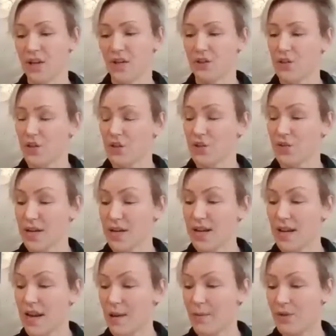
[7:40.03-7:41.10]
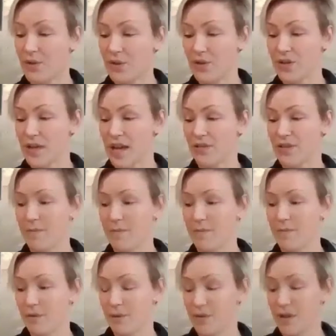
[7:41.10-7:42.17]
Does drinking lemon juice after
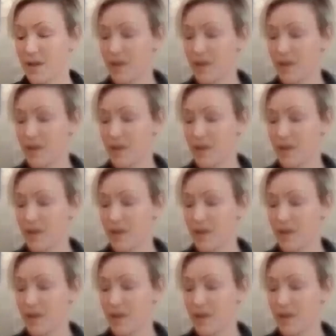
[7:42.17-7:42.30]
meals